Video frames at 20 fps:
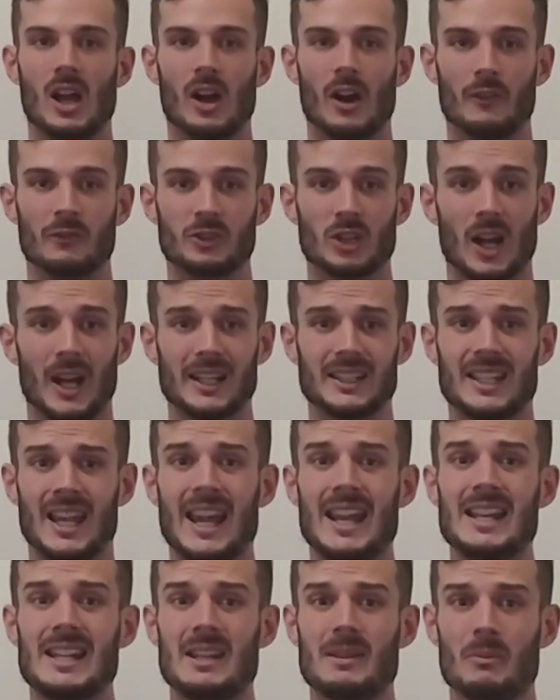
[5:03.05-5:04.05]
of
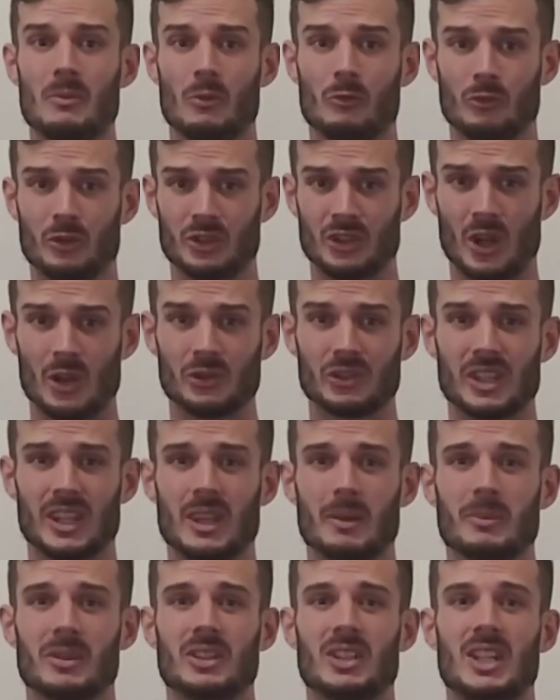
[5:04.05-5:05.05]
titanium result in
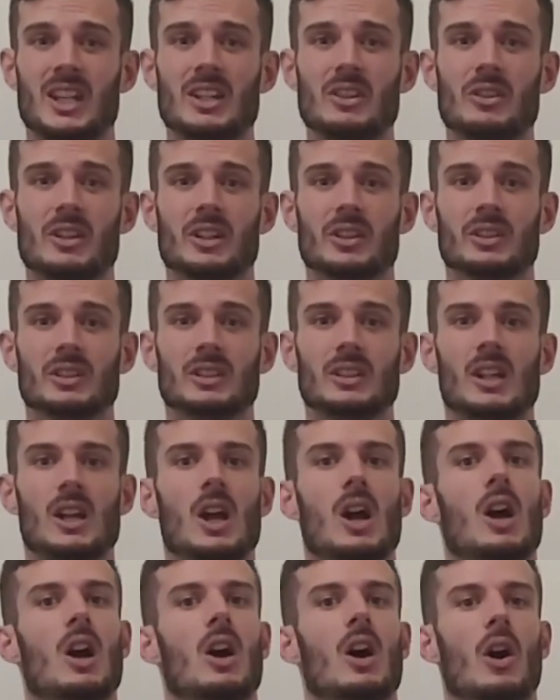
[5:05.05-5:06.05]
the material
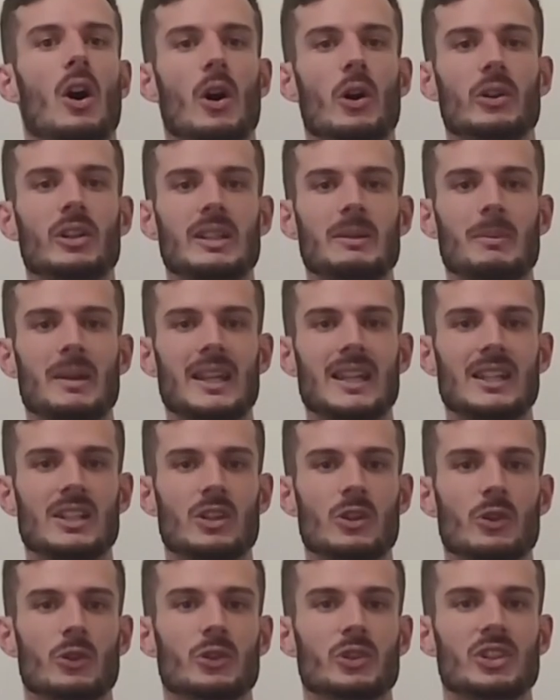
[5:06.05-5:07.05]
only being
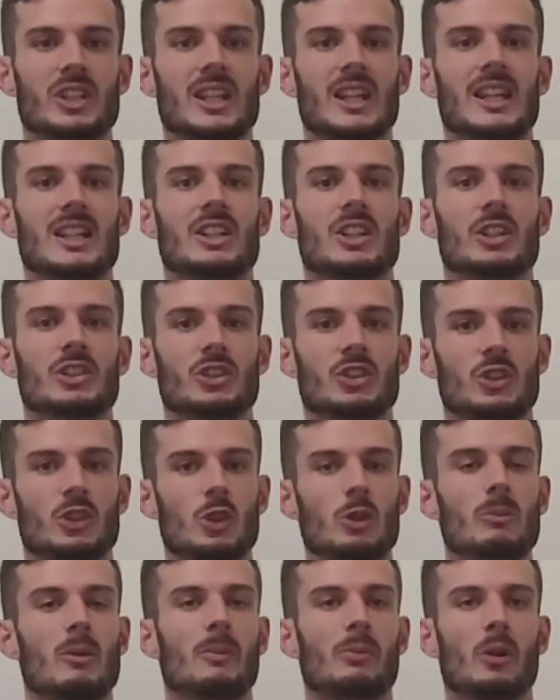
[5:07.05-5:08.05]
used in
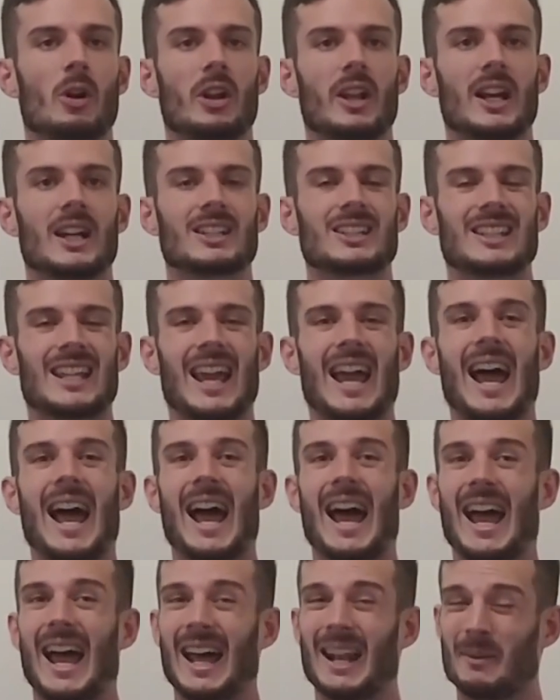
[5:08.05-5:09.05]
consumer products
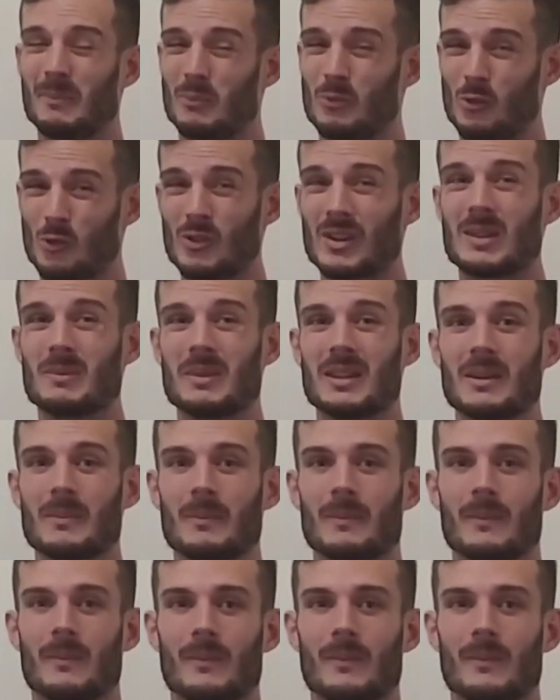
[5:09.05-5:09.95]
at a premium.